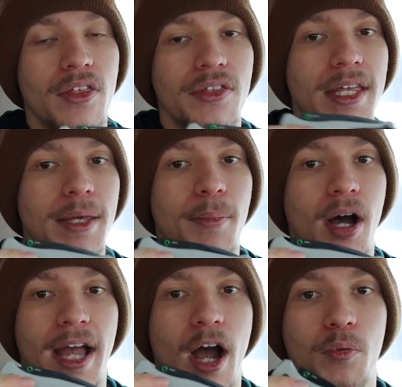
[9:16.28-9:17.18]
the
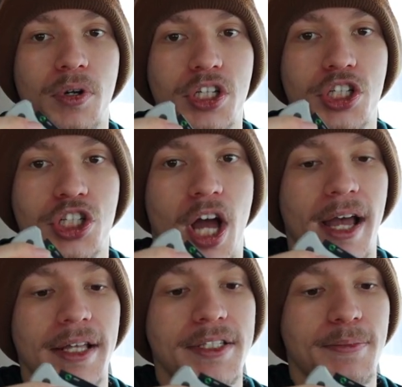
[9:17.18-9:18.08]
bug out really
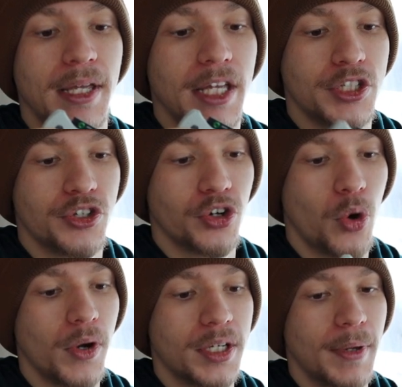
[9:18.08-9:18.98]
shines because you're
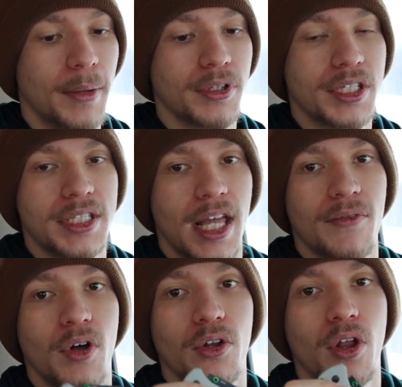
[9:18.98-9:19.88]
going to be able to
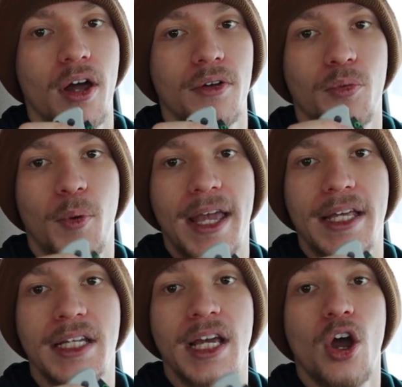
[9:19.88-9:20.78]
save a lot of
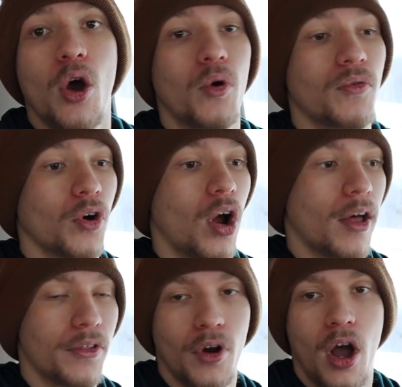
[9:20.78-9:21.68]
weight over
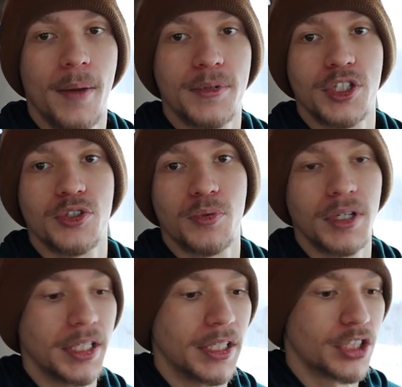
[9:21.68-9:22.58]
other options,
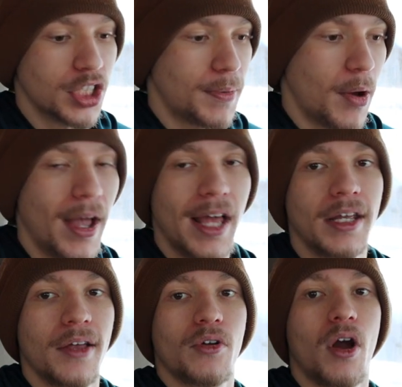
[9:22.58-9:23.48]
really just about
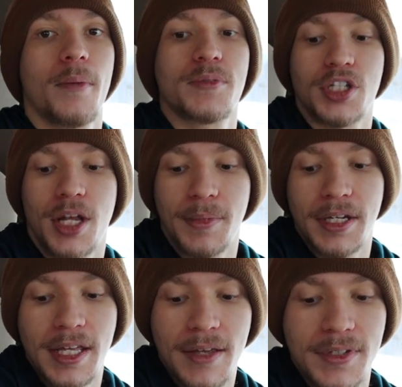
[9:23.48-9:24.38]
any other option. I
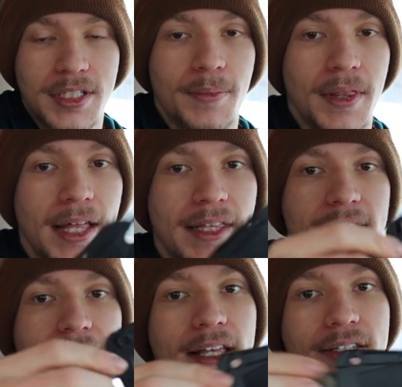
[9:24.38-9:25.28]
mean, even something like
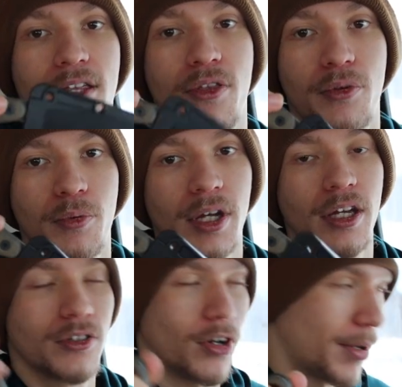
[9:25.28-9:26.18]
this
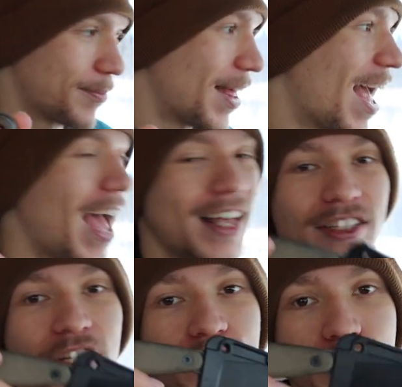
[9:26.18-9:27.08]
ESEE-3 or sorry,
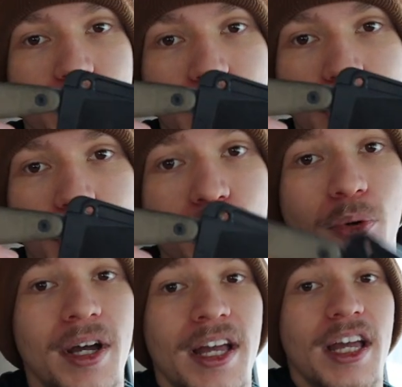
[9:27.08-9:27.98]
ESEE Izula
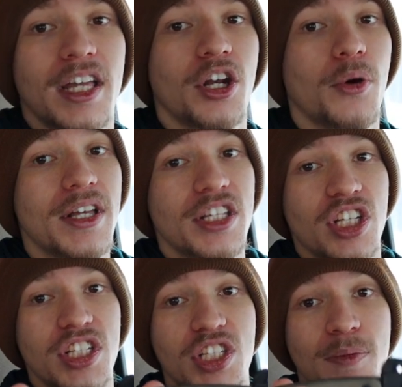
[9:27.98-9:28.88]
2, you know, is
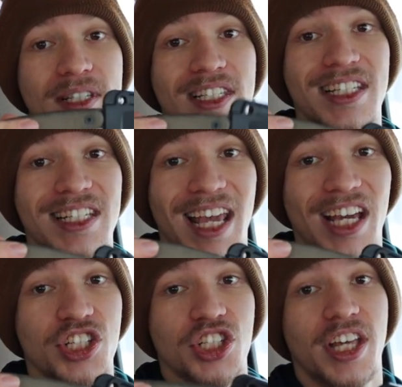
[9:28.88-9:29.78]

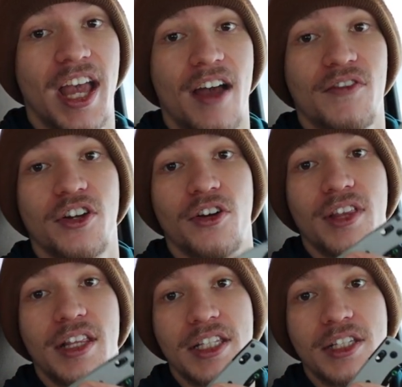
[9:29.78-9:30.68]
substantially heavier
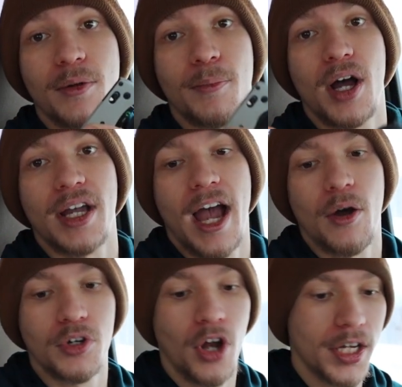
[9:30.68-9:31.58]
than this little bug
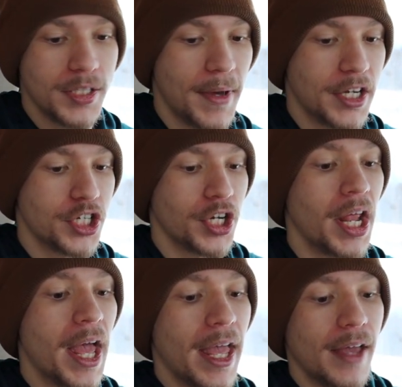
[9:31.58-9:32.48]
out. Not to mention,
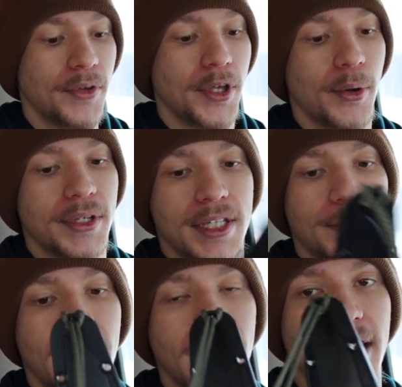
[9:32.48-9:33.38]
if you go with
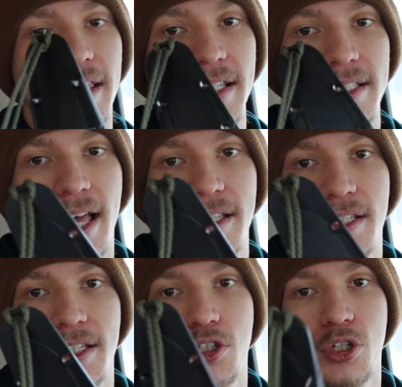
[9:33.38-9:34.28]
something like this
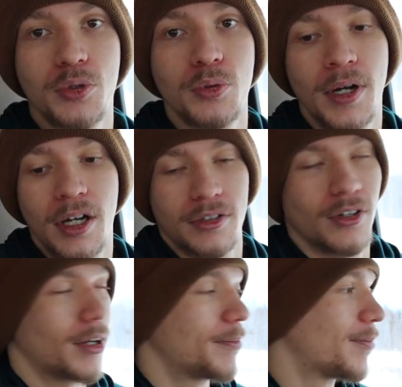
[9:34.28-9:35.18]
SE2,
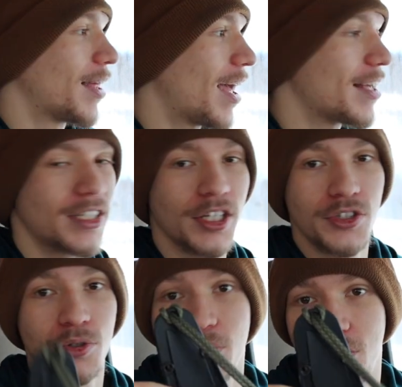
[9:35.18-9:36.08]
sorry, ESEE
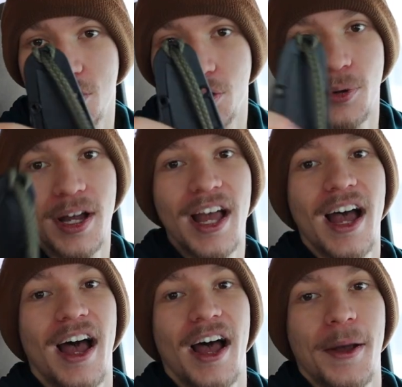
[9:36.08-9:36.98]
Izula 2,
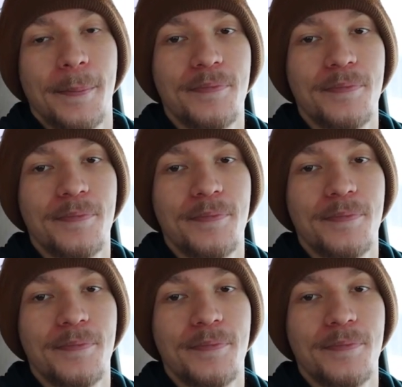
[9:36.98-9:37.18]
um,